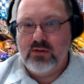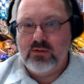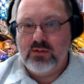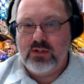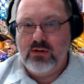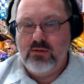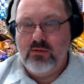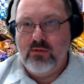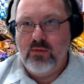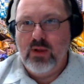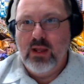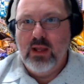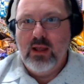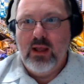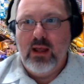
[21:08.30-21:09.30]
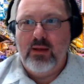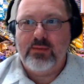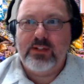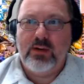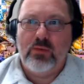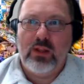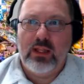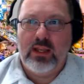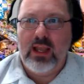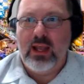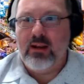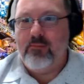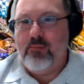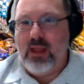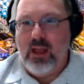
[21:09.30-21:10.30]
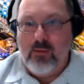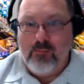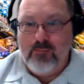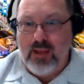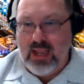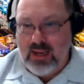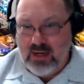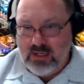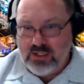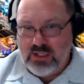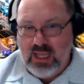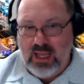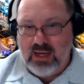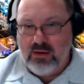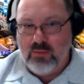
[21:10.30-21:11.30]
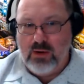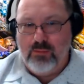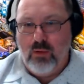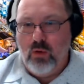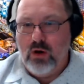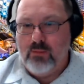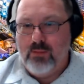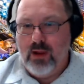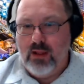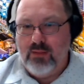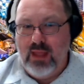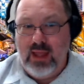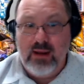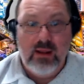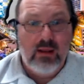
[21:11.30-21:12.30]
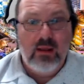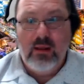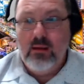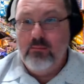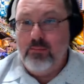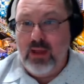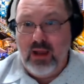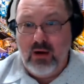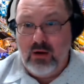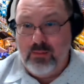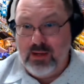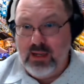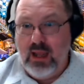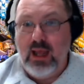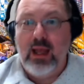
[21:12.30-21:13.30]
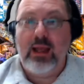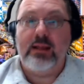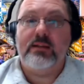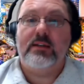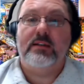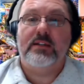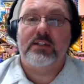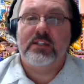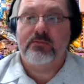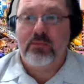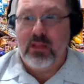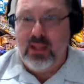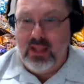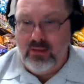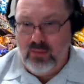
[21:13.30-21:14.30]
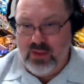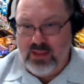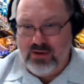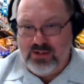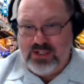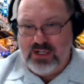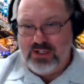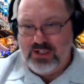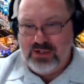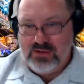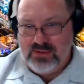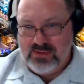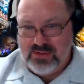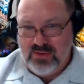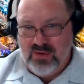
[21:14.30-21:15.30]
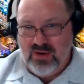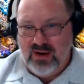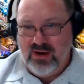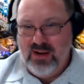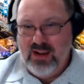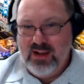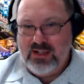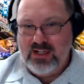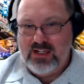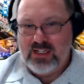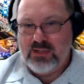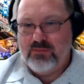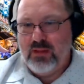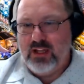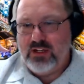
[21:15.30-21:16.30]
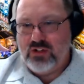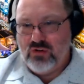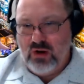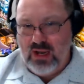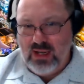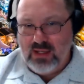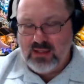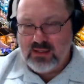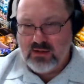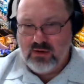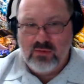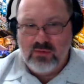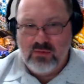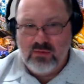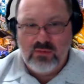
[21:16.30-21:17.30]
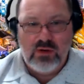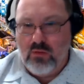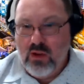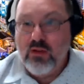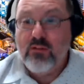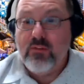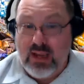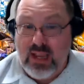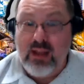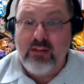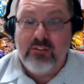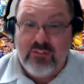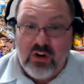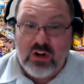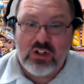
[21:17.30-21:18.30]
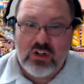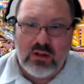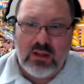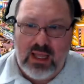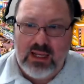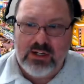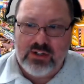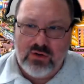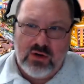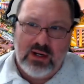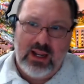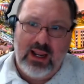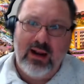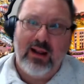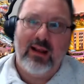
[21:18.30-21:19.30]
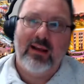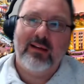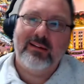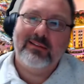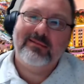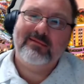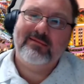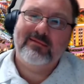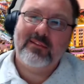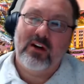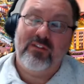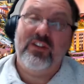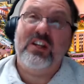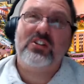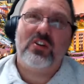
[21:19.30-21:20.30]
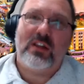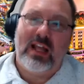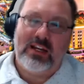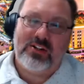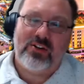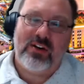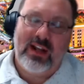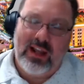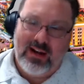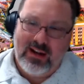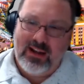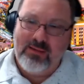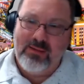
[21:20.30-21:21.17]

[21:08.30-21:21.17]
to really kind of help manage that and report upon that. Power BI to display when there's issues or to display trends or, again, virtualize your data or visualize your data.